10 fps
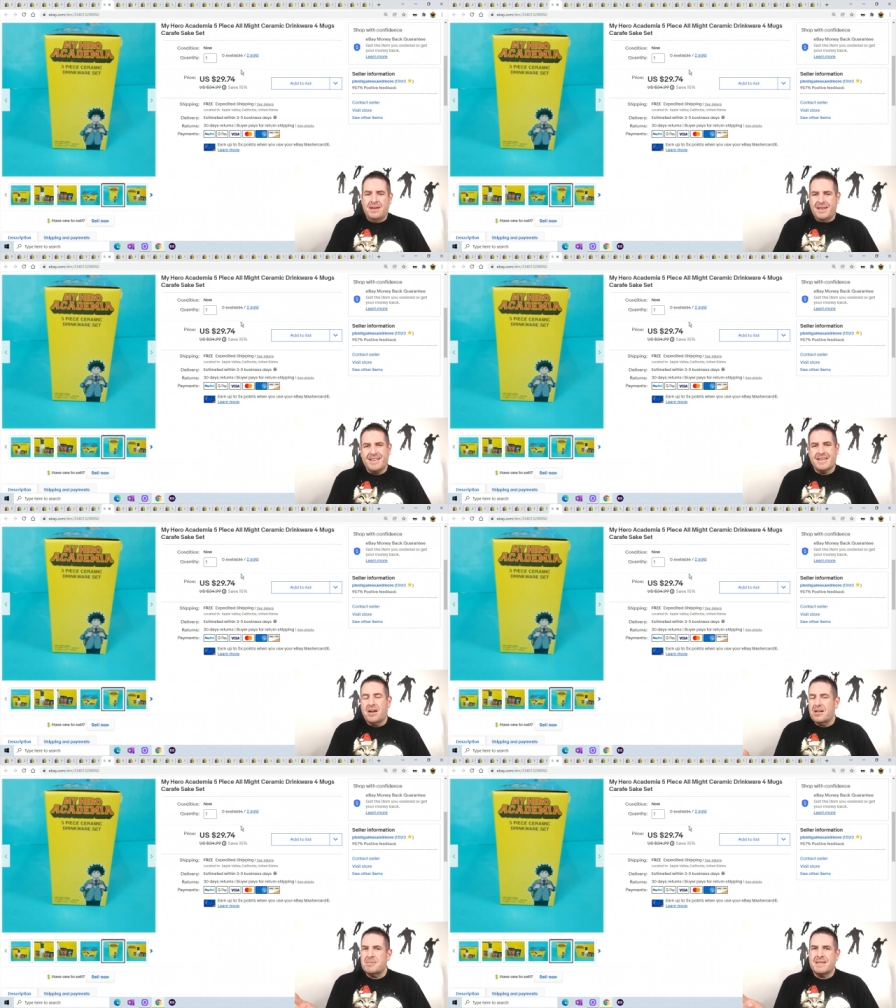It did
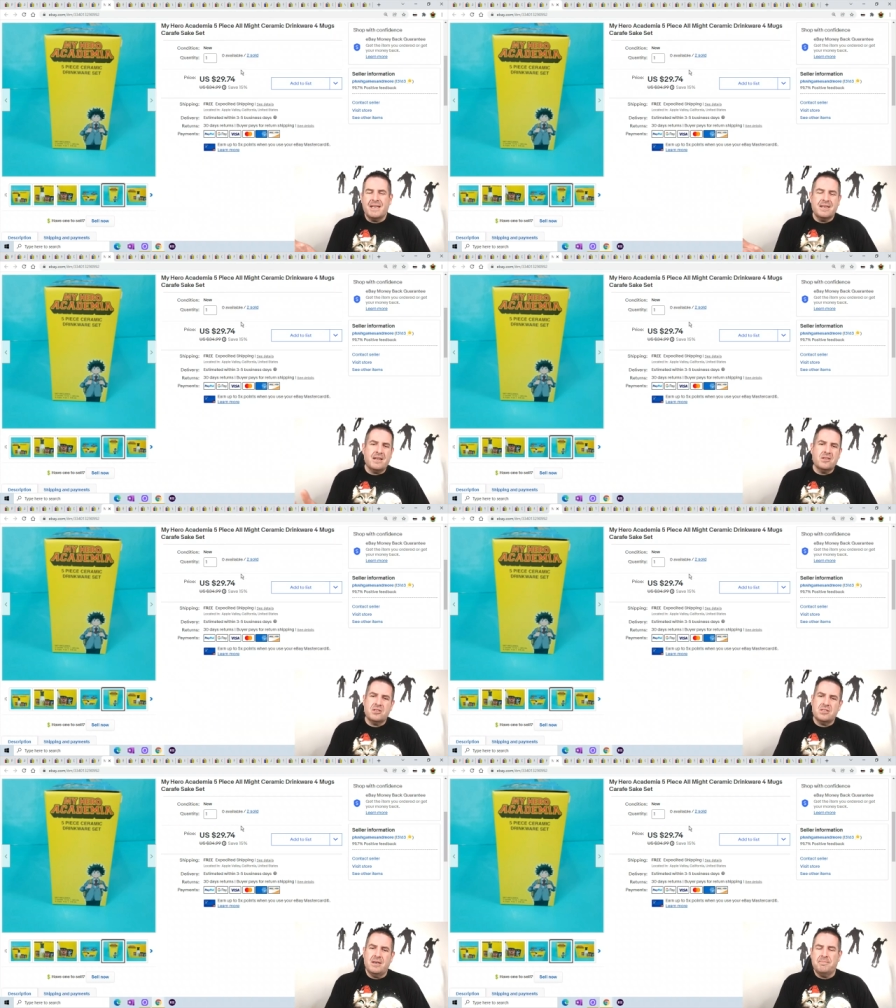cost me ten dollars to
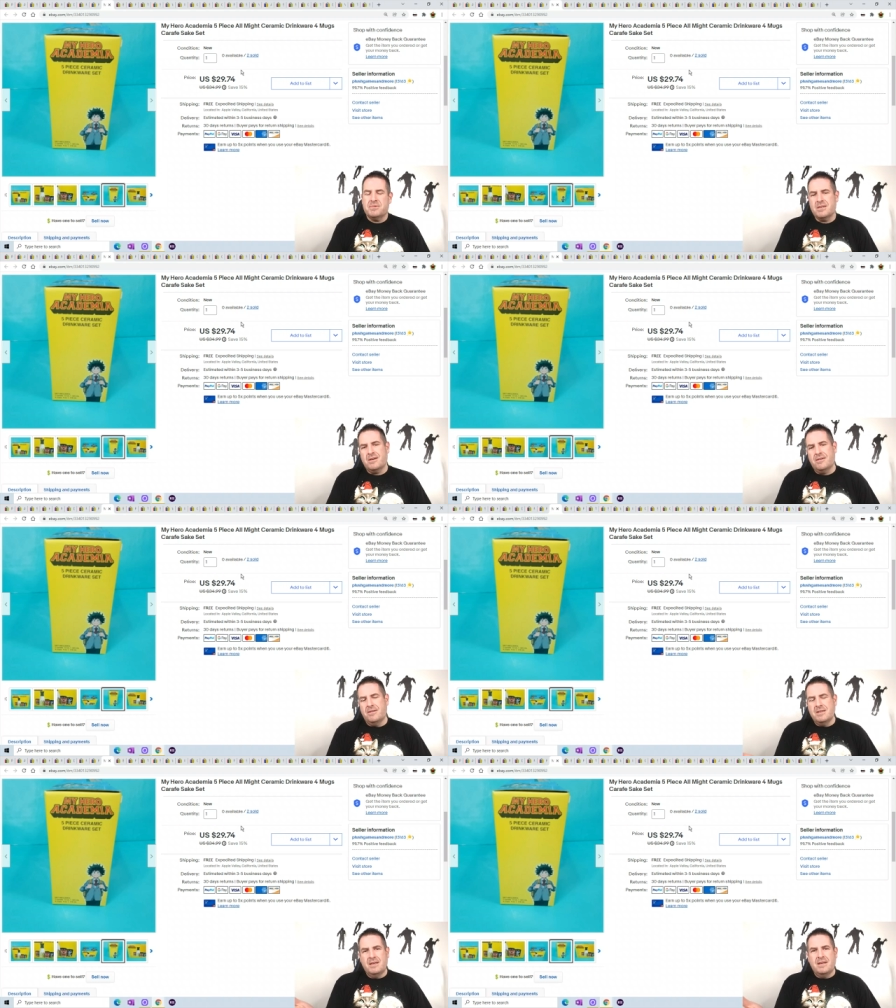ship, so
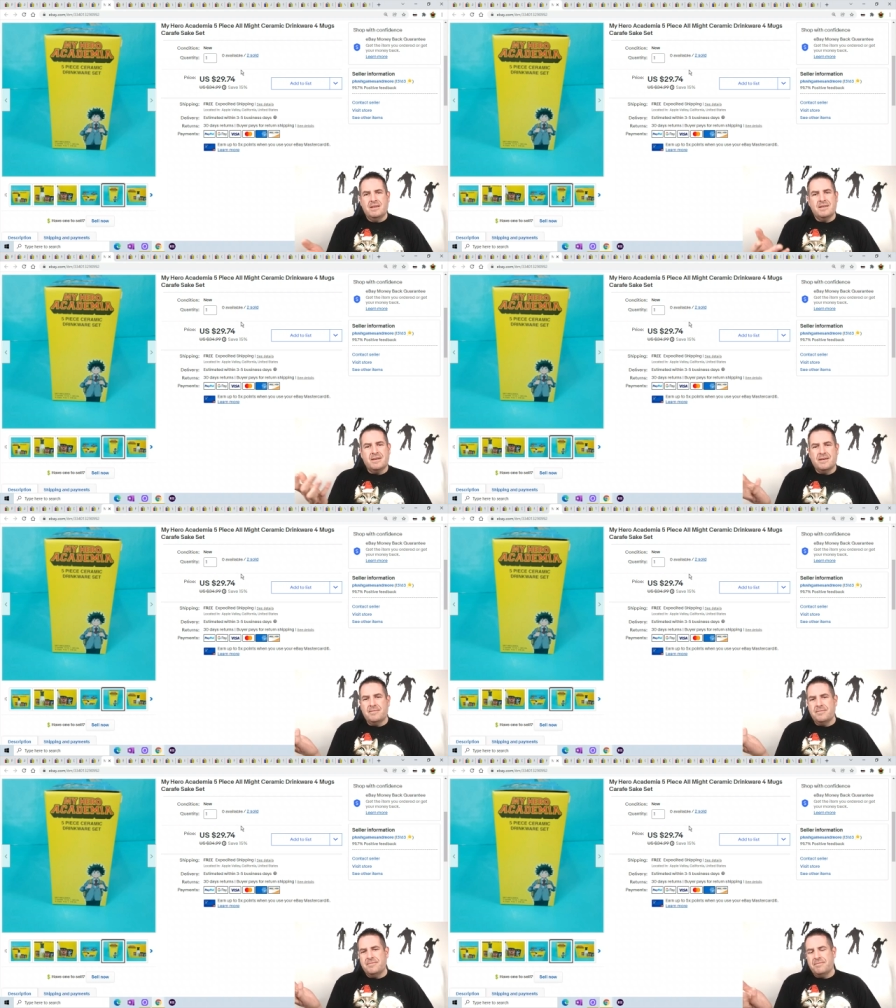
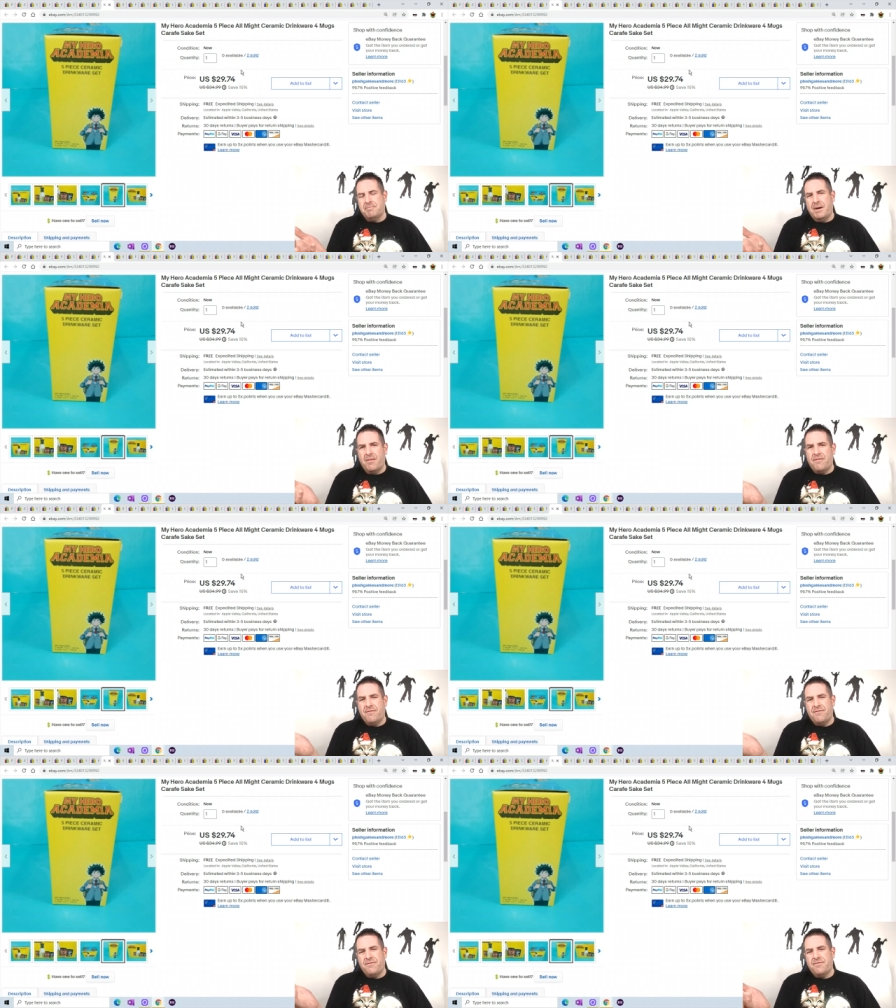um, about
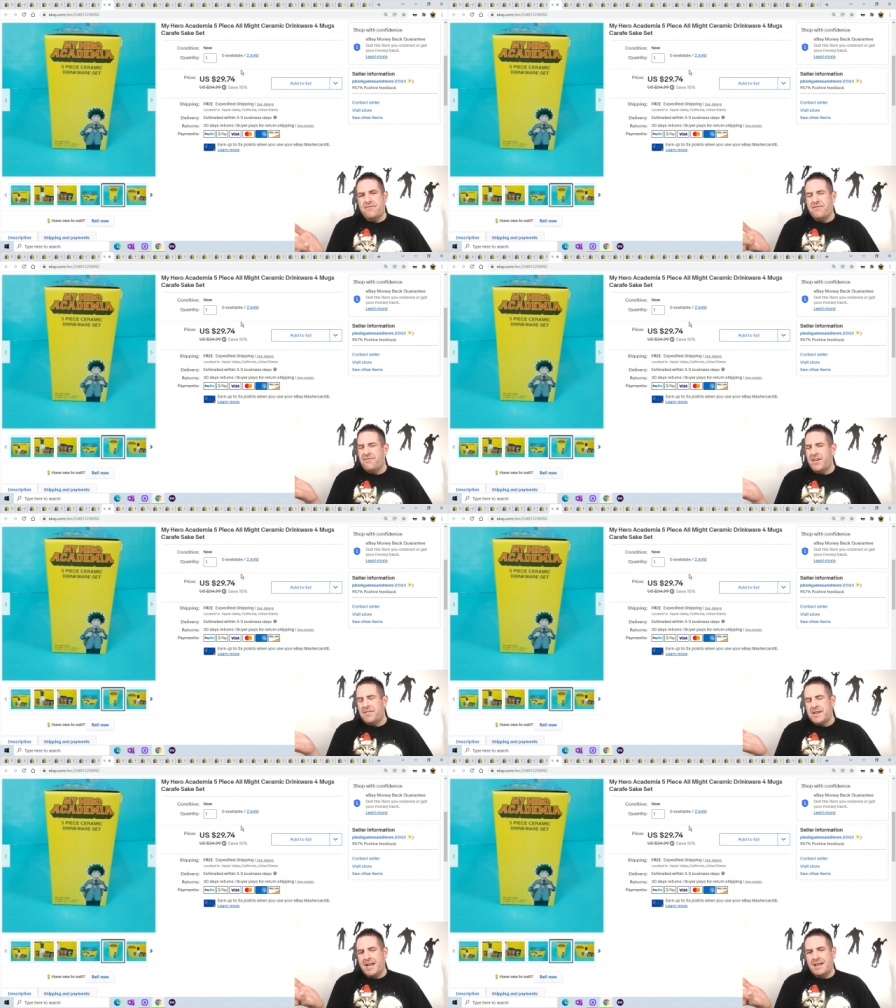
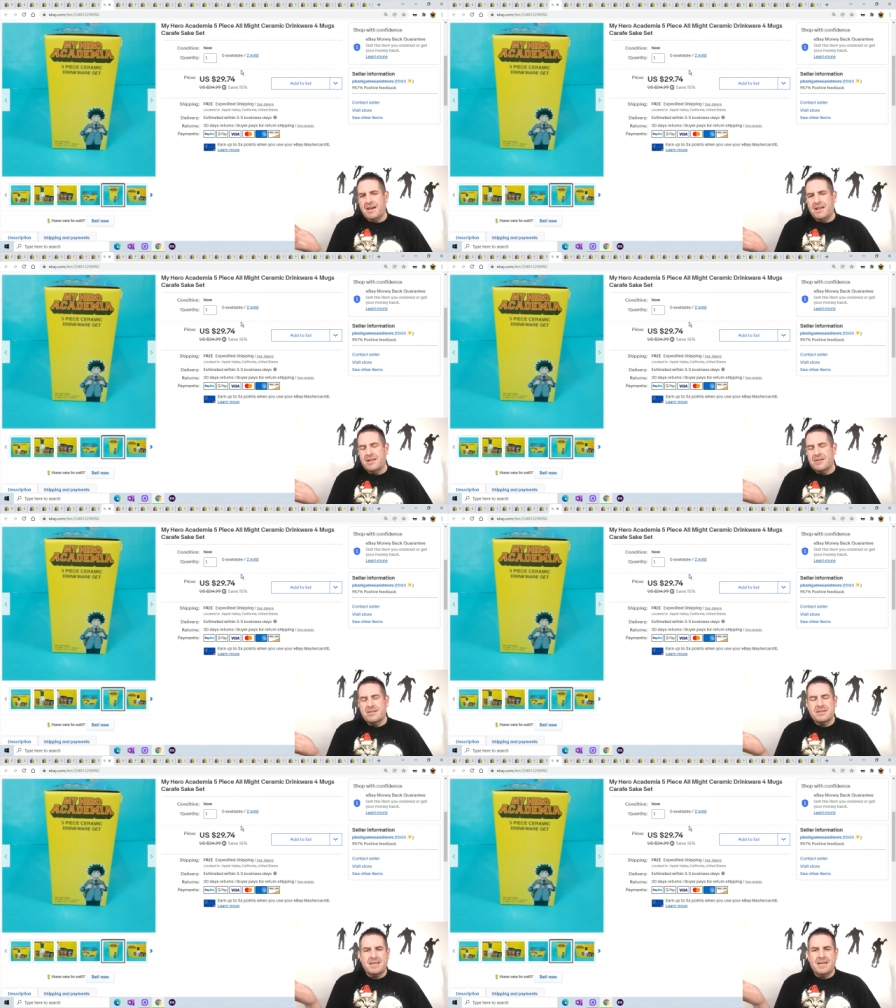fifteen
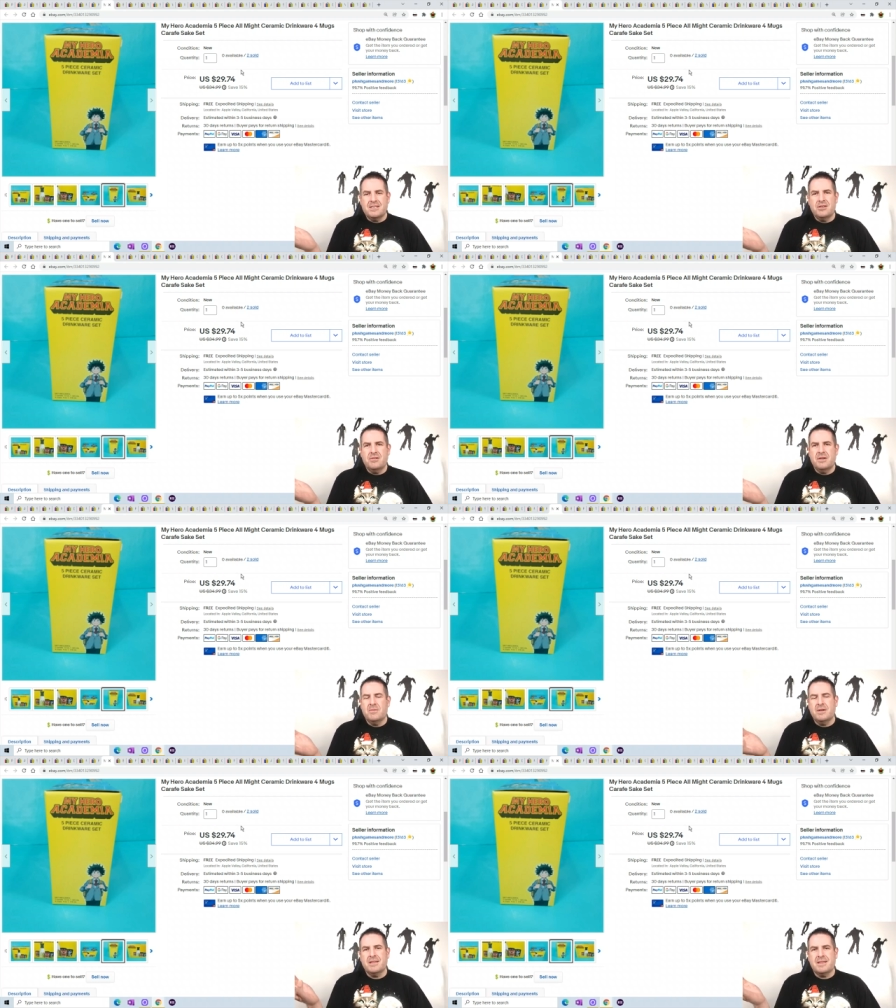dollars into it
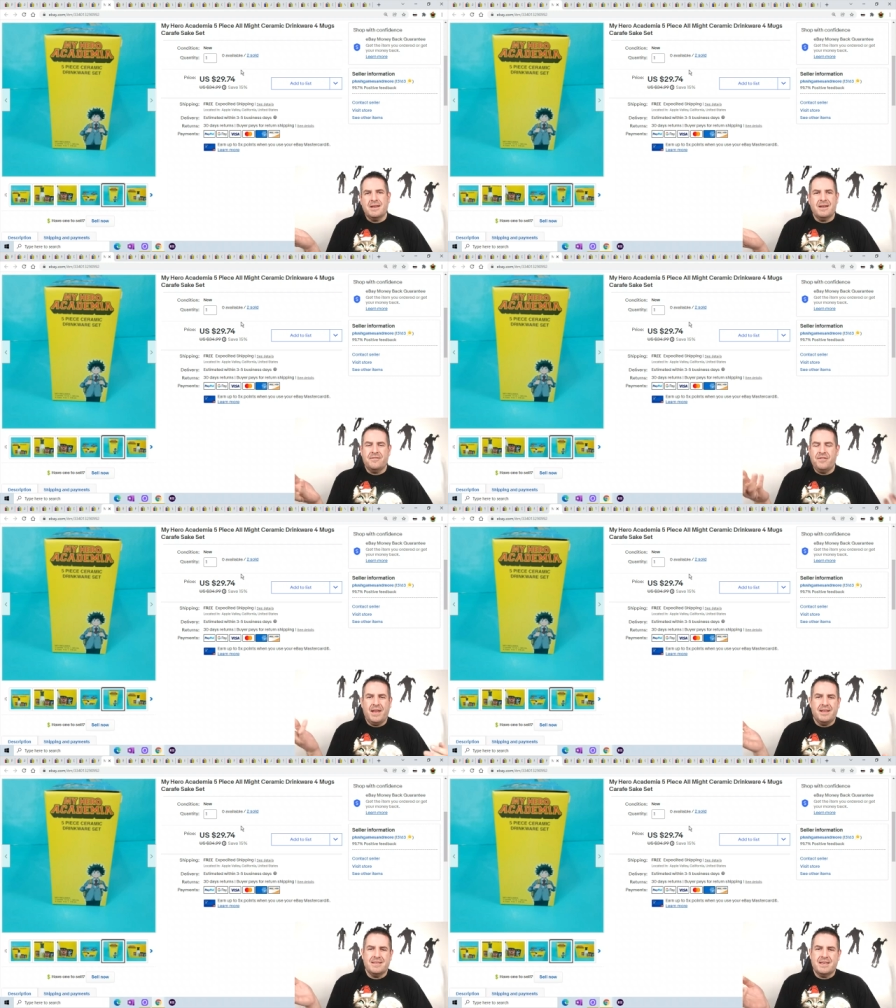with uh,
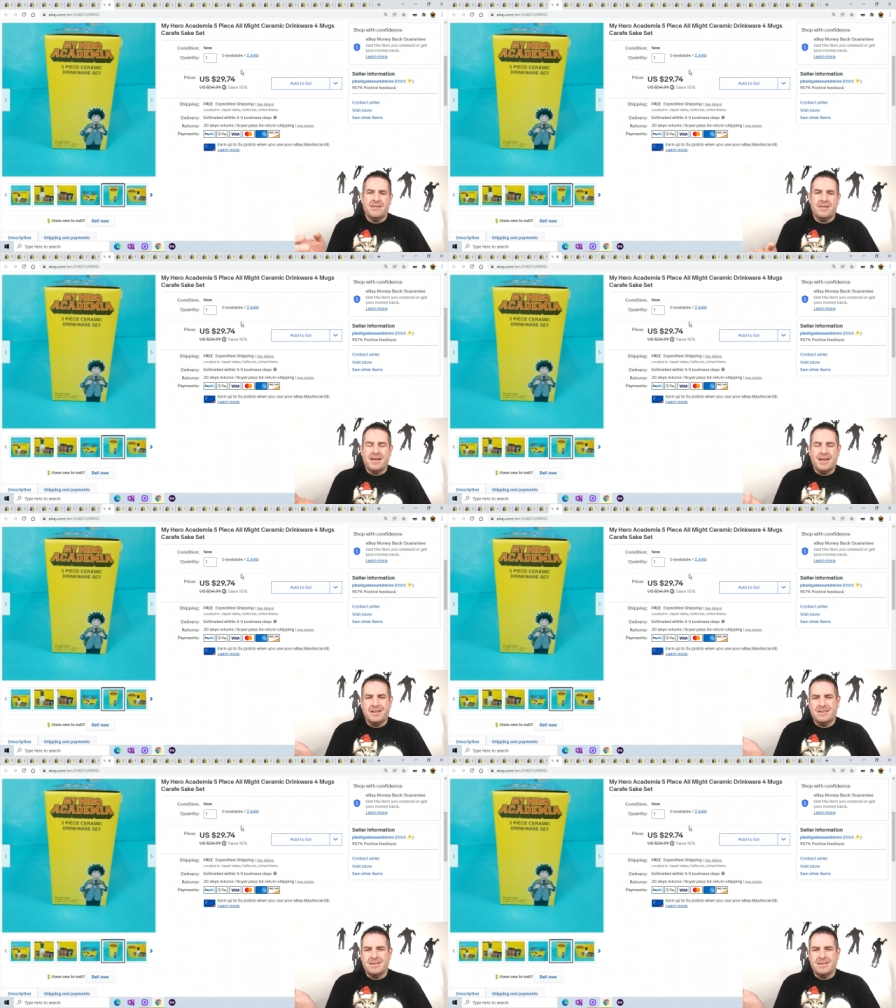fees and everything.